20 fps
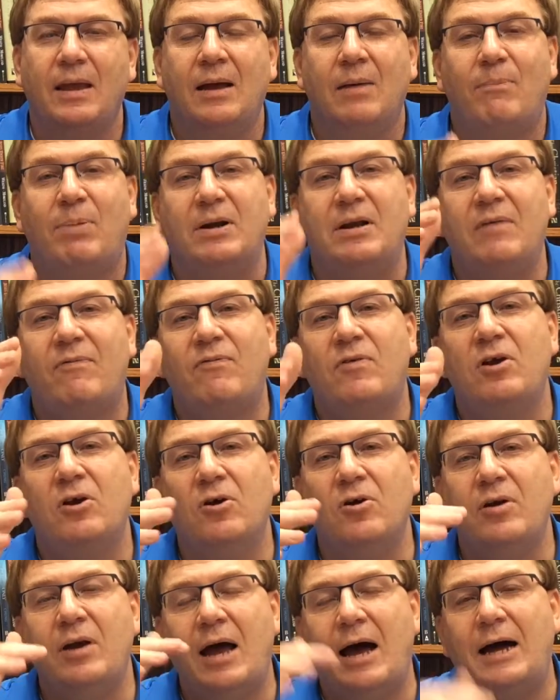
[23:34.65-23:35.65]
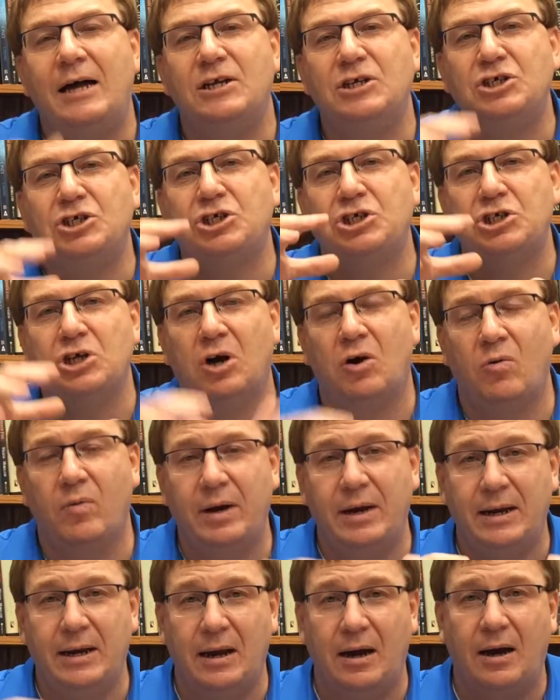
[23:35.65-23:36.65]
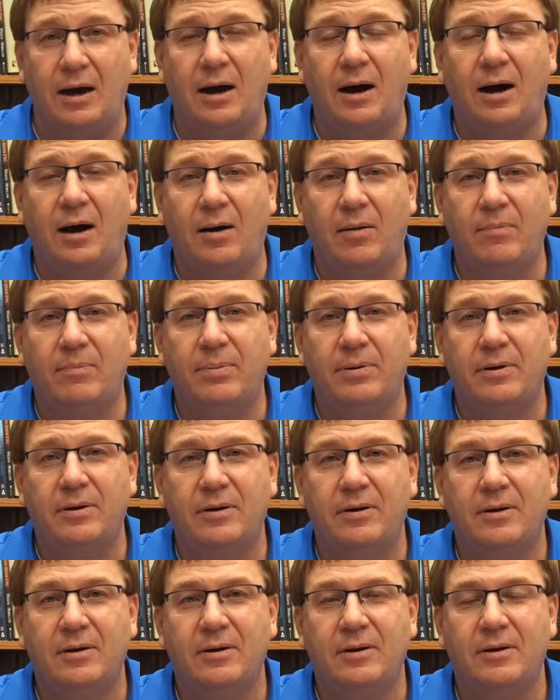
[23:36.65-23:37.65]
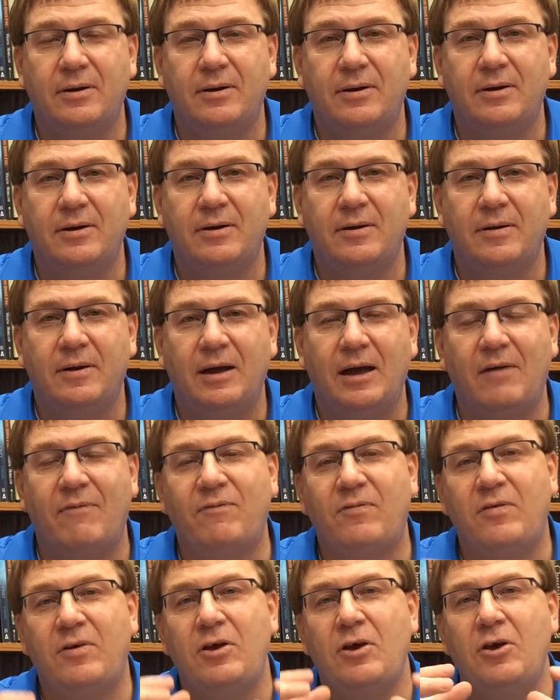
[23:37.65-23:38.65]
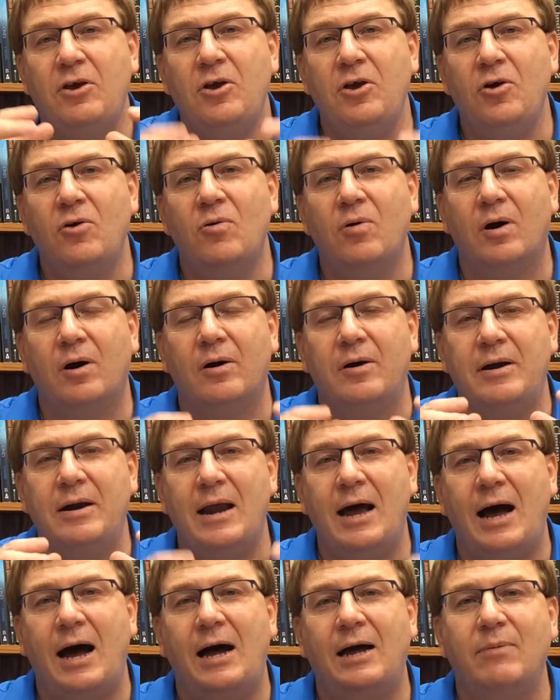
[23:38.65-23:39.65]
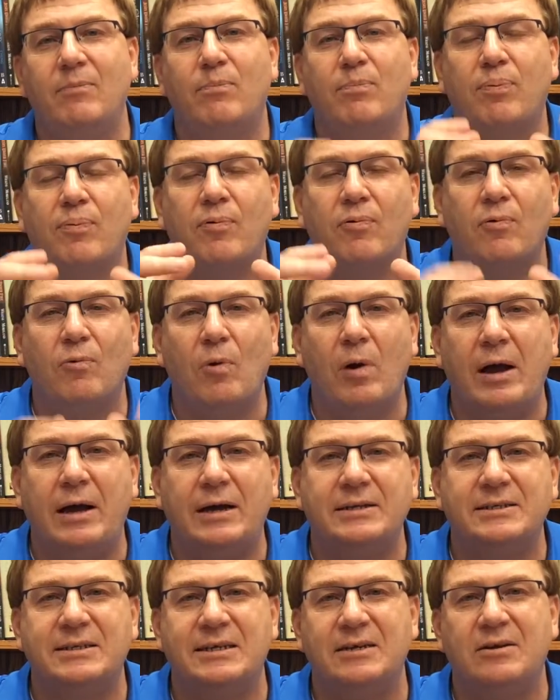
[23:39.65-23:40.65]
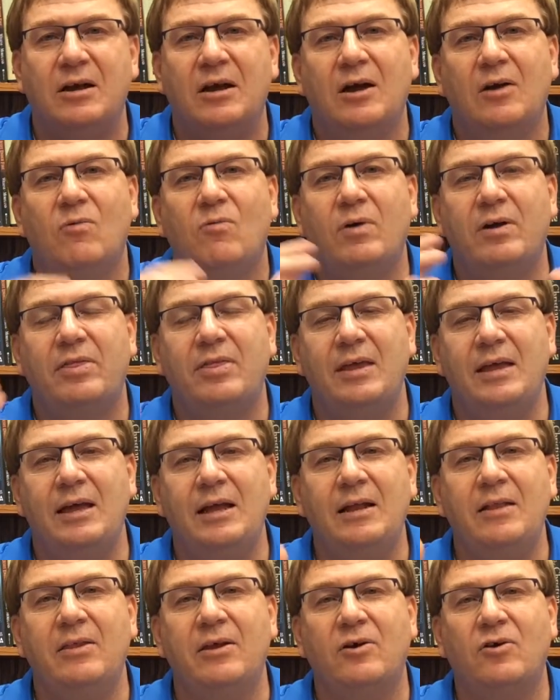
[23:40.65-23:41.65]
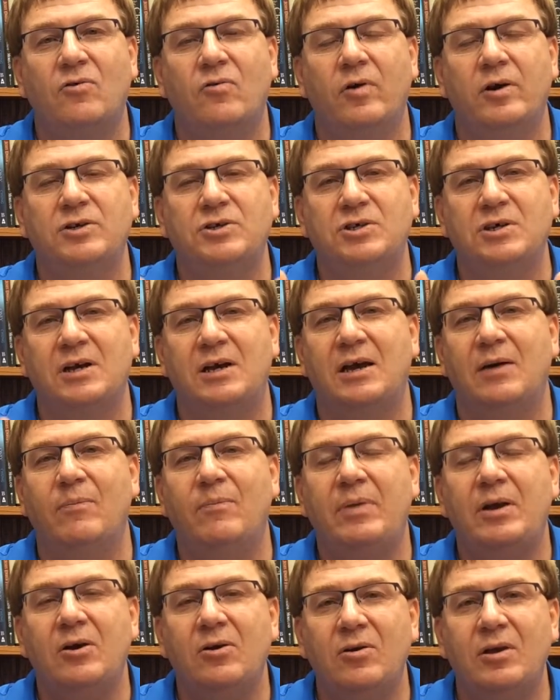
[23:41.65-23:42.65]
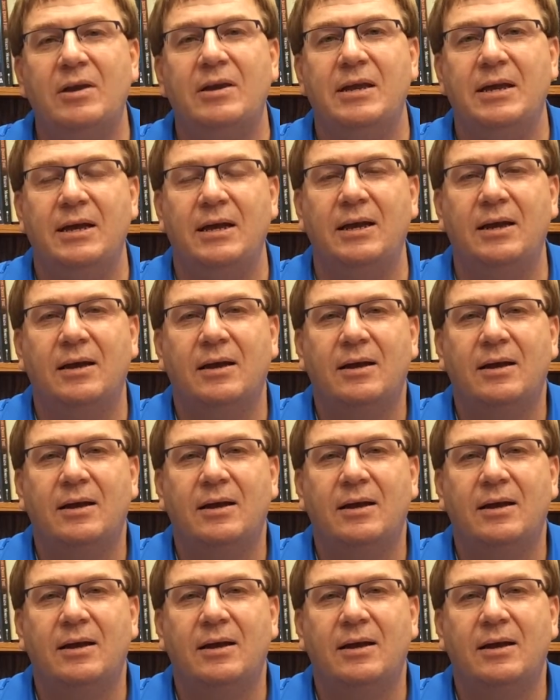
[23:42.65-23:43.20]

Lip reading: But if you're not showing up, if you are not present within the Christian community,